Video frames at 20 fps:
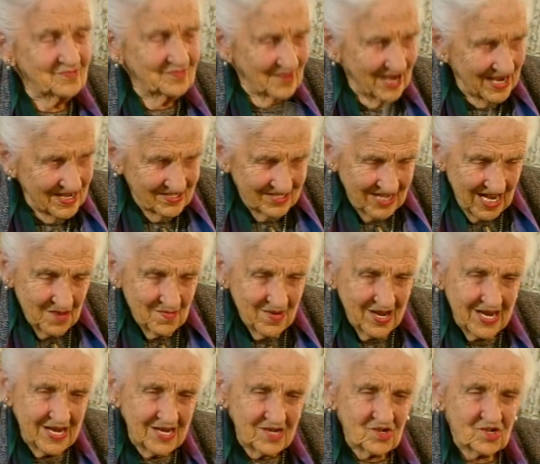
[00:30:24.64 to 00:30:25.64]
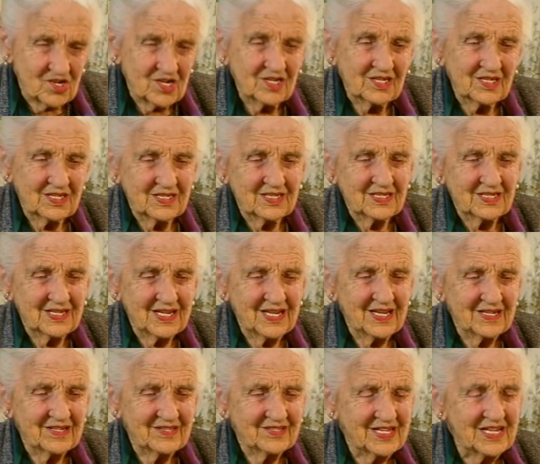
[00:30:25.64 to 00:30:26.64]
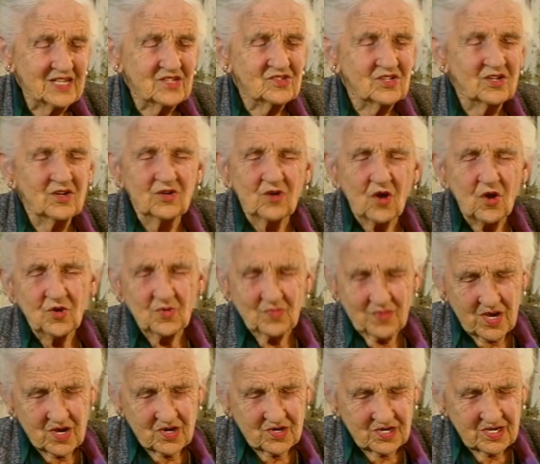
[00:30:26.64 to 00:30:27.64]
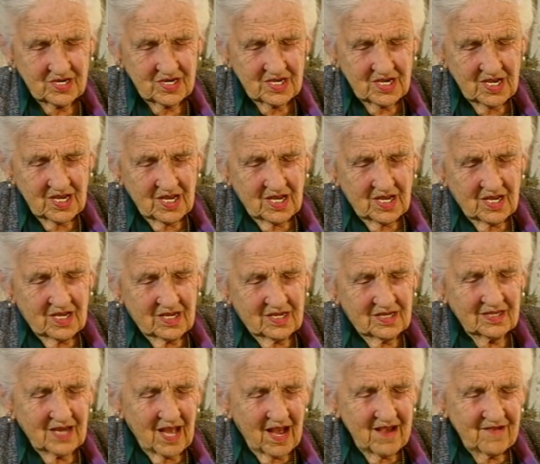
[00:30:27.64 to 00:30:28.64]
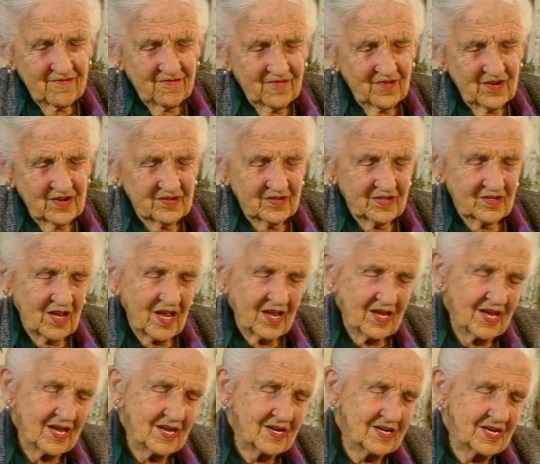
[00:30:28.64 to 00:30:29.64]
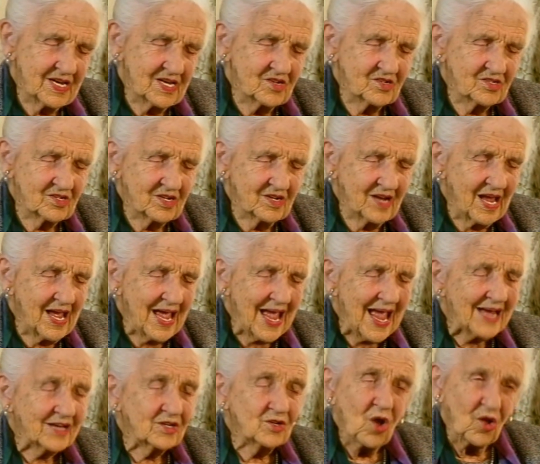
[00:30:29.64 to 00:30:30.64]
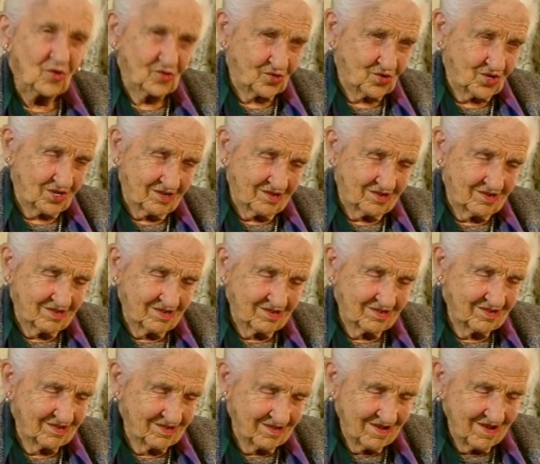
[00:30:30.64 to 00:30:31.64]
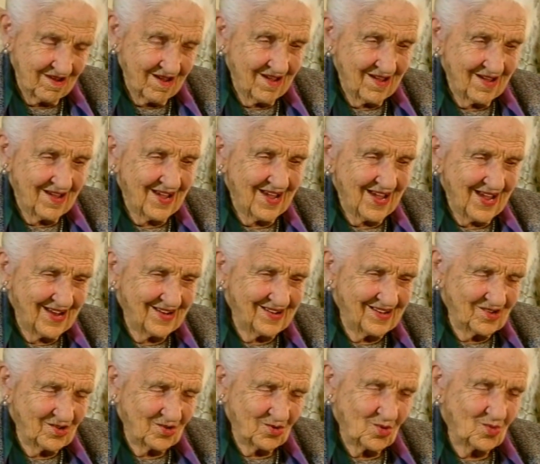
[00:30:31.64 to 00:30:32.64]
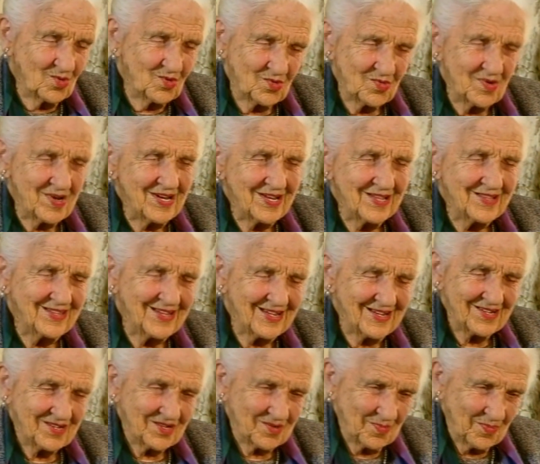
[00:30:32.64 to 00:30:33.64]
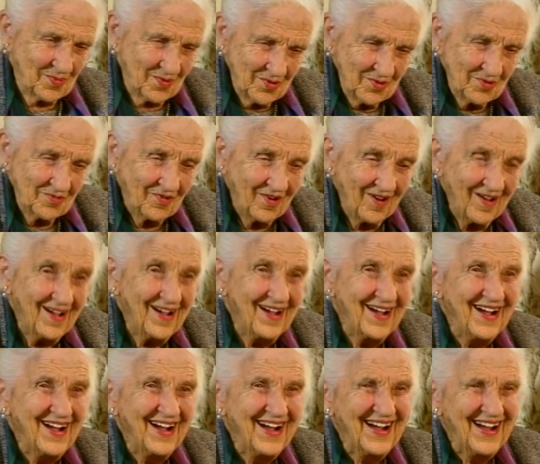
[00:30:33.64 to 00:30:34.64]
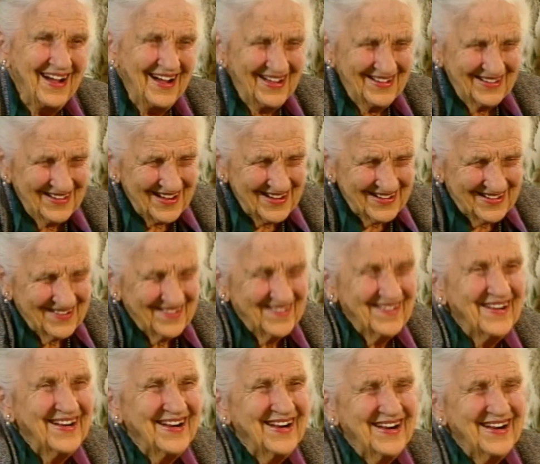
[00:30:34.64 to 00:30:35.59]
my same age and thinks a lot about life, and he's an agnostic, and he's always reading things to prove. Thank you.